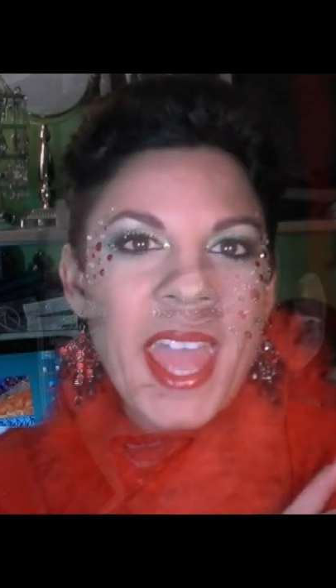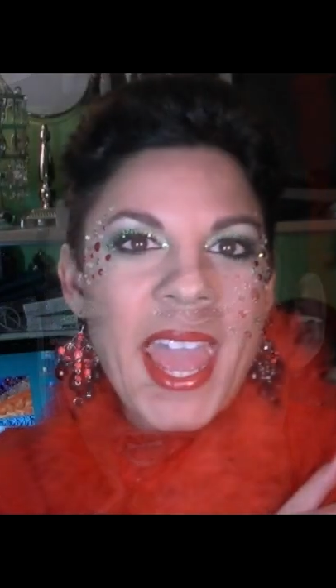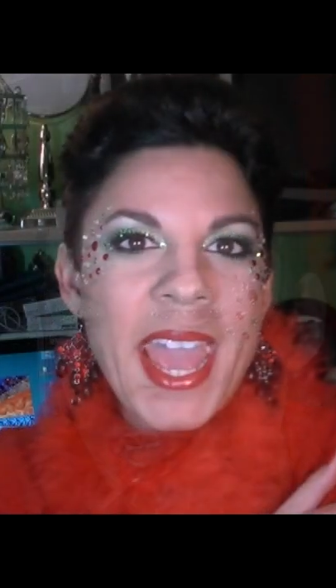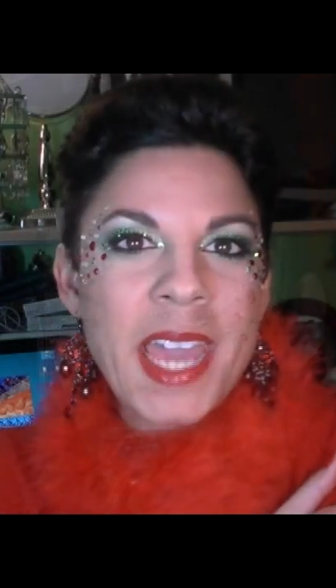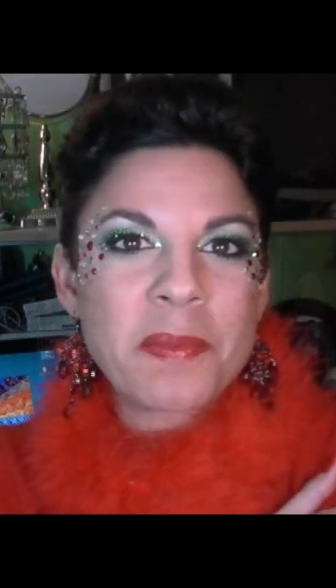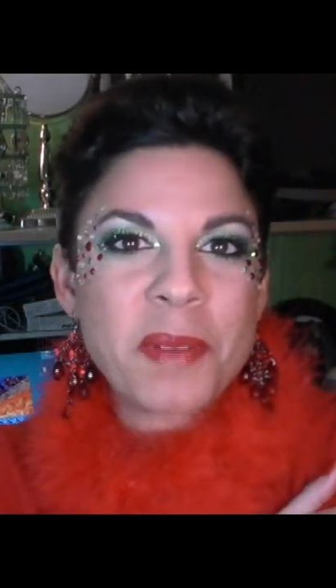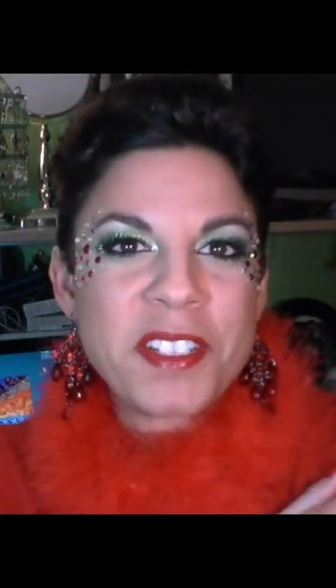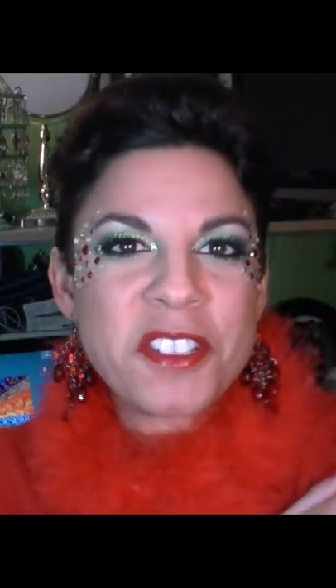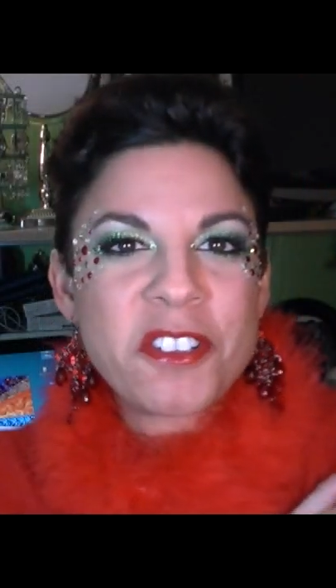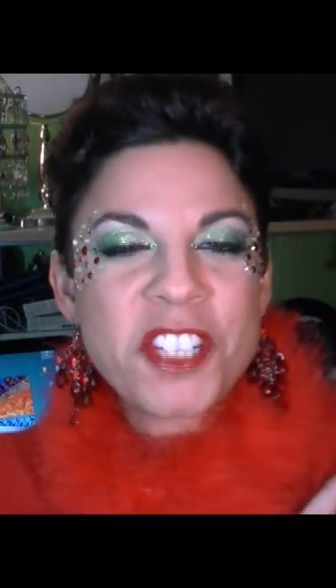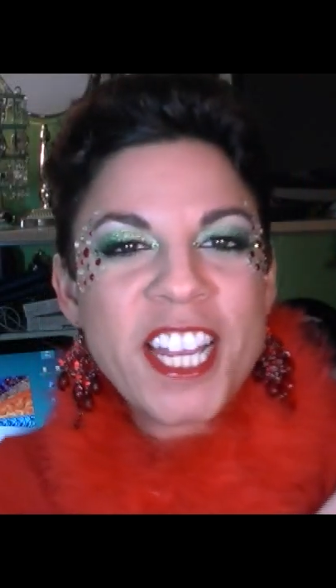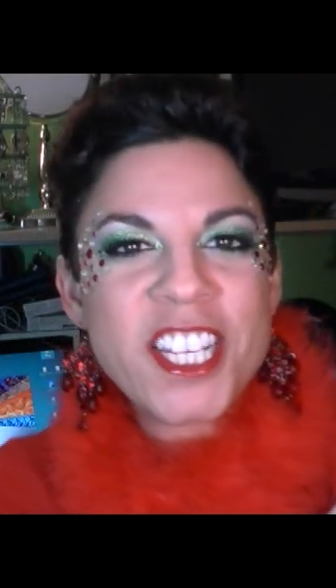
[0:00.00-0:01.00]
And
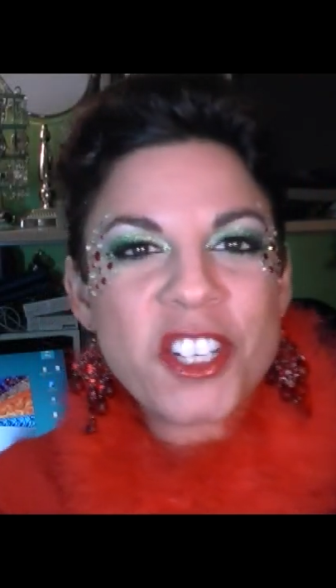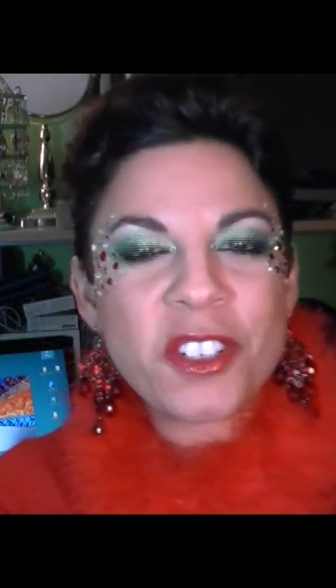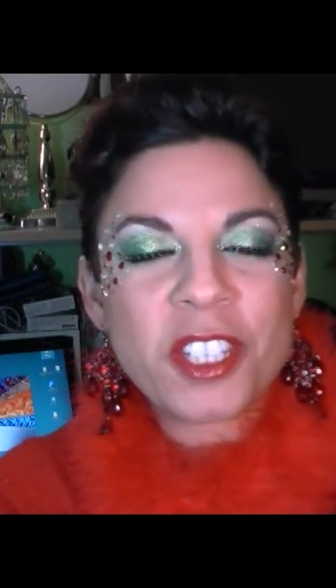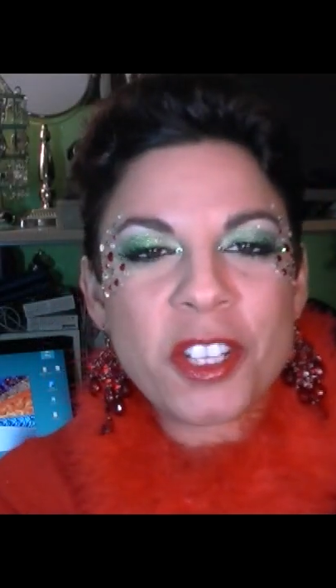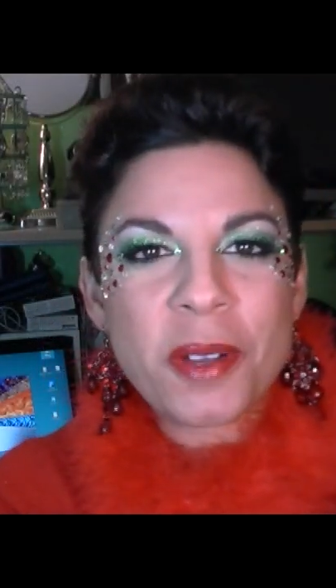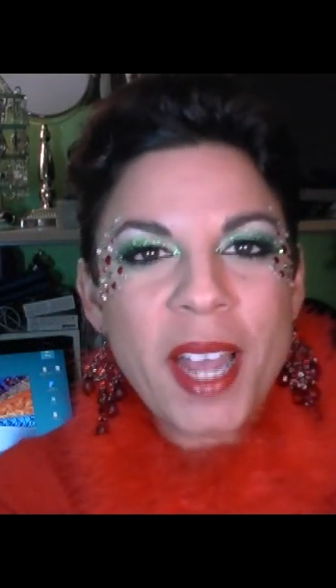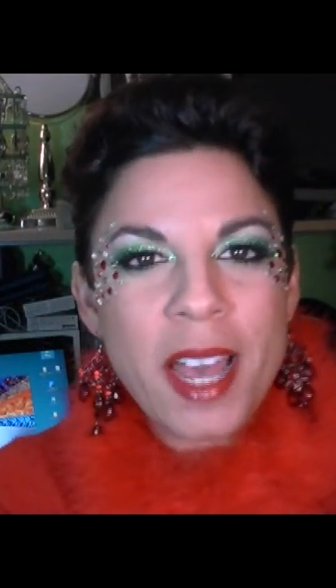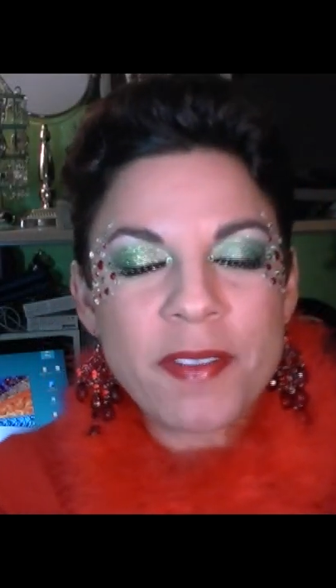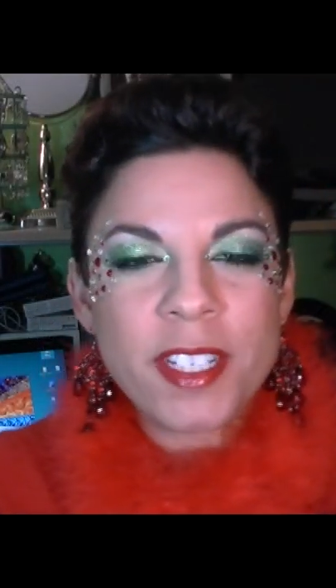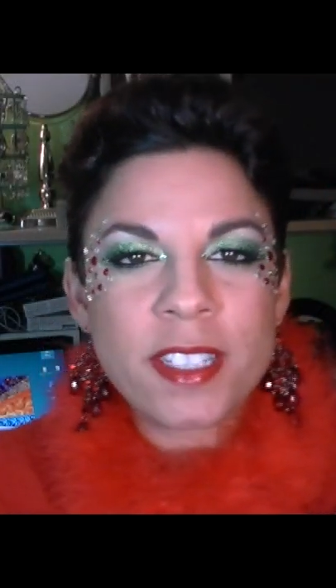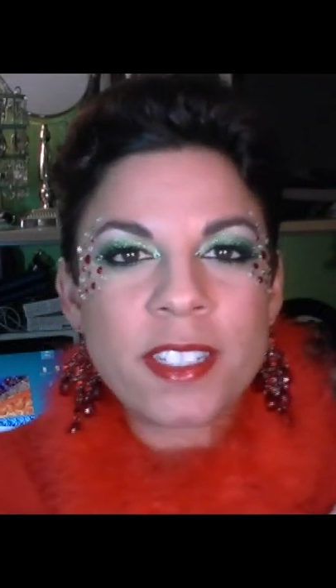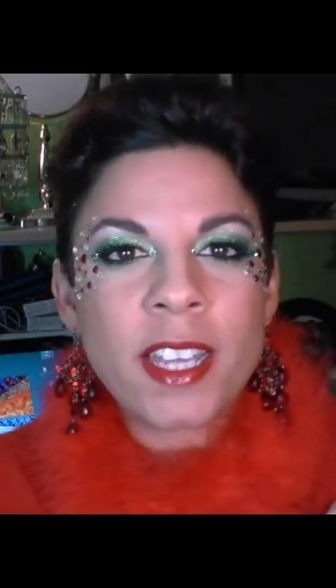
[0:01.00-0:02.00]
presto changeo, there you
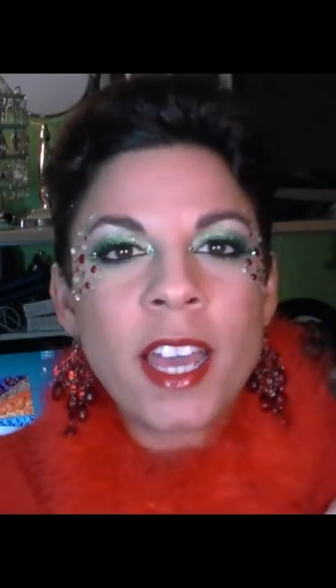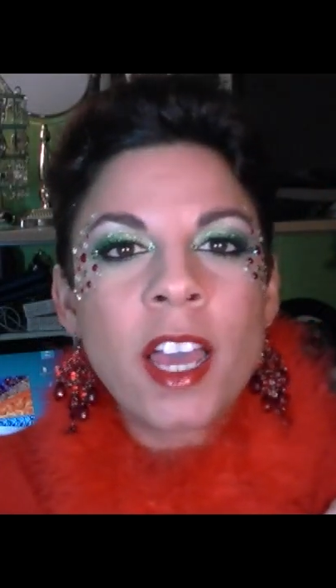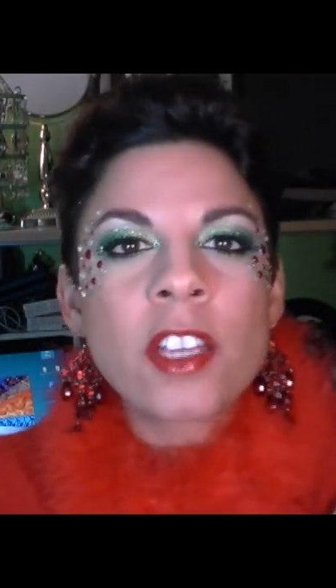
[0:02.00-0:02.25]
have it.